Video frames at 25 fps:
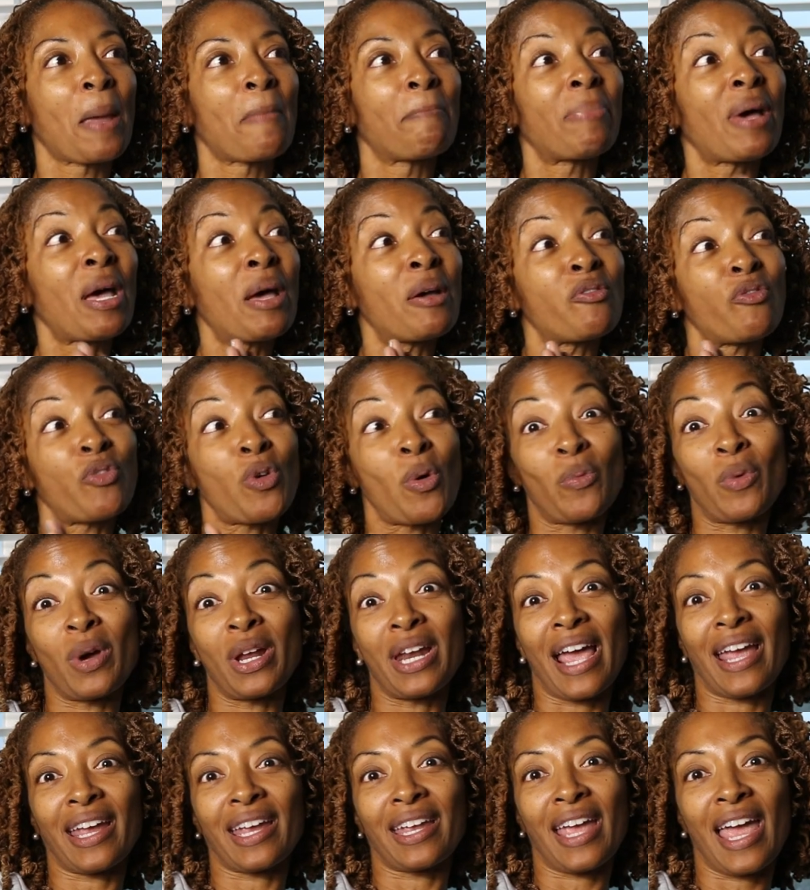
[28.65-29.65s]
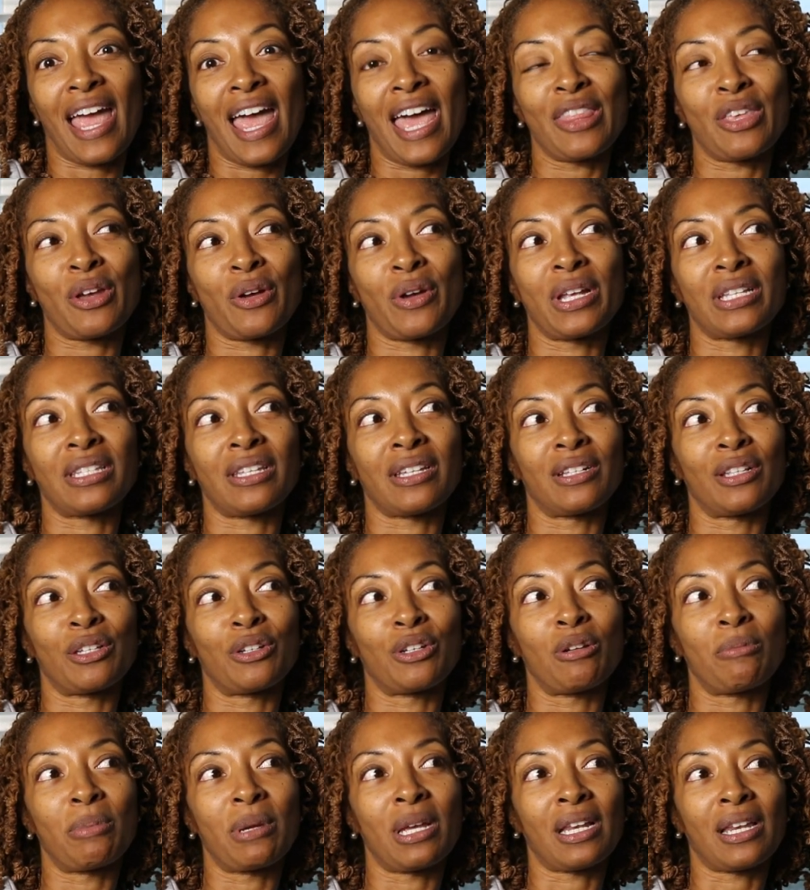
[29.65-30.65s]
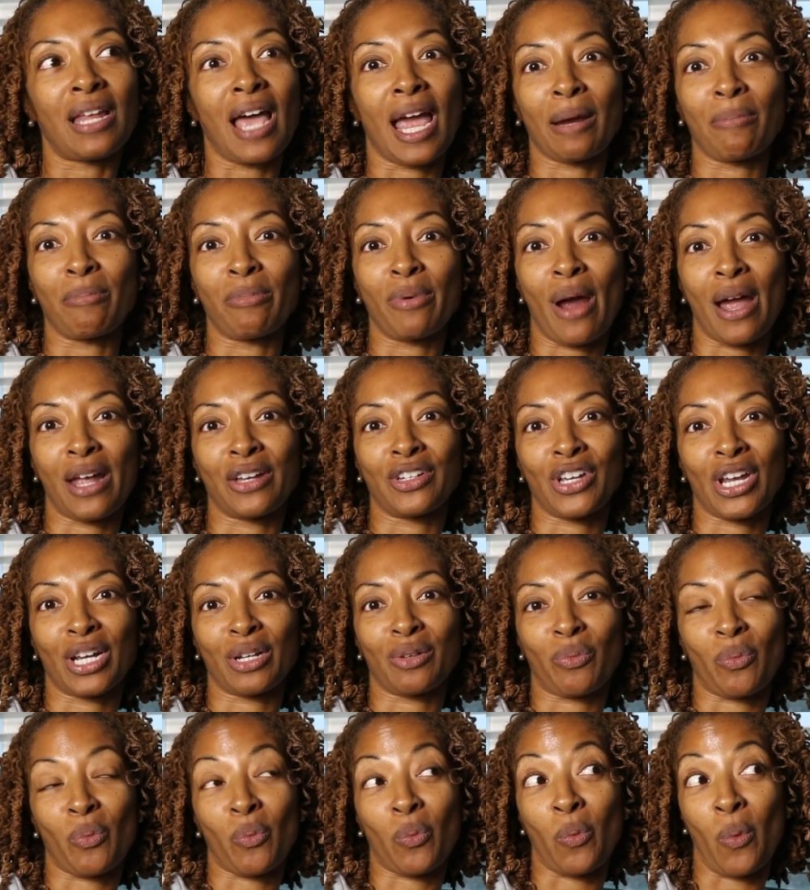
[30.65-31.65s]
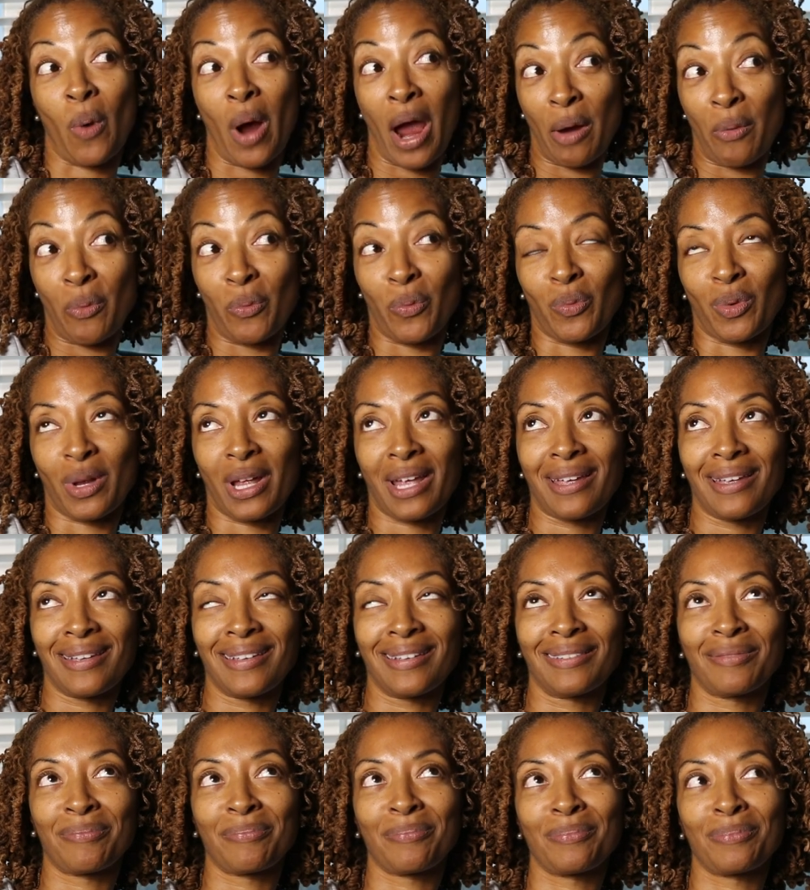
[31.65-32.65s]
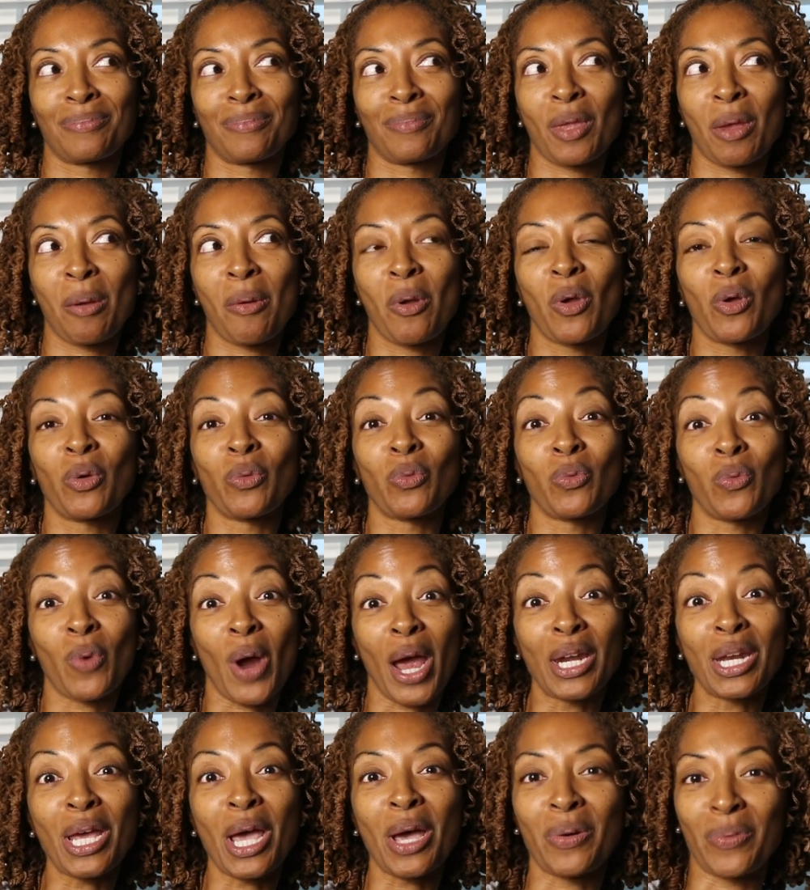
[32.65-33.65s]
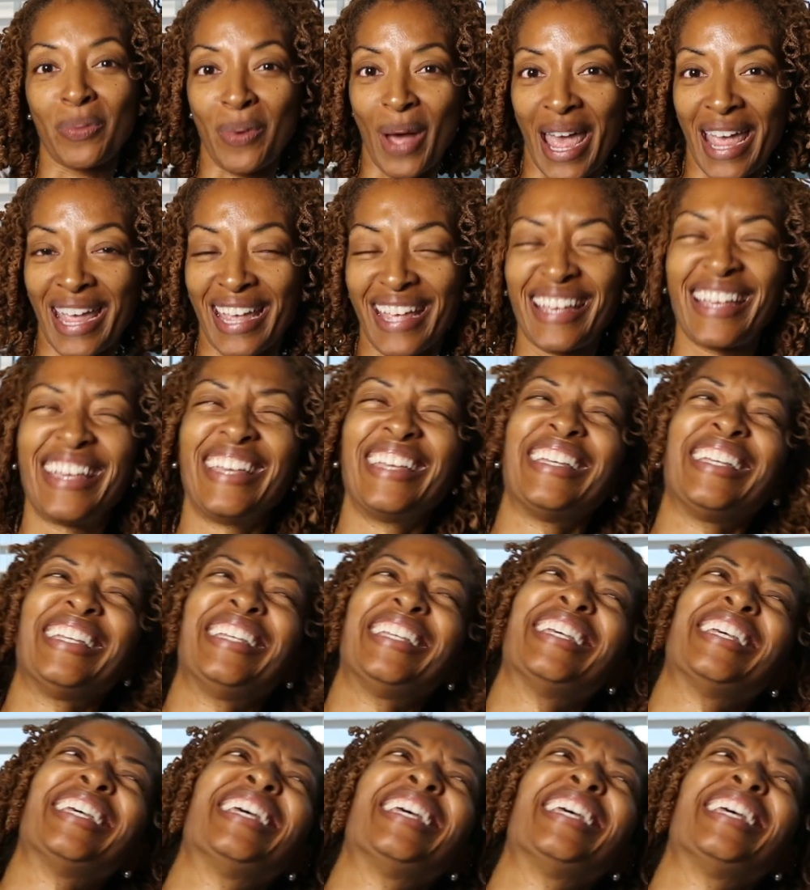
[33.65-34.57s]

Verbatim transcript: But from what I gather, it's a little bit like Project Run Runway.